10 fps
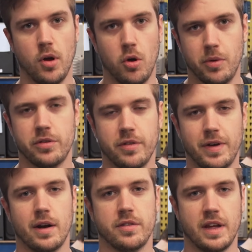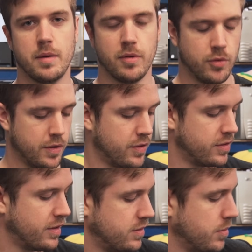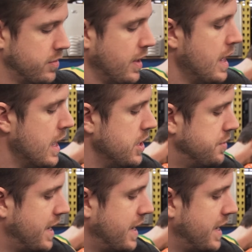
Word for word: almost the final setup of one of the systems. You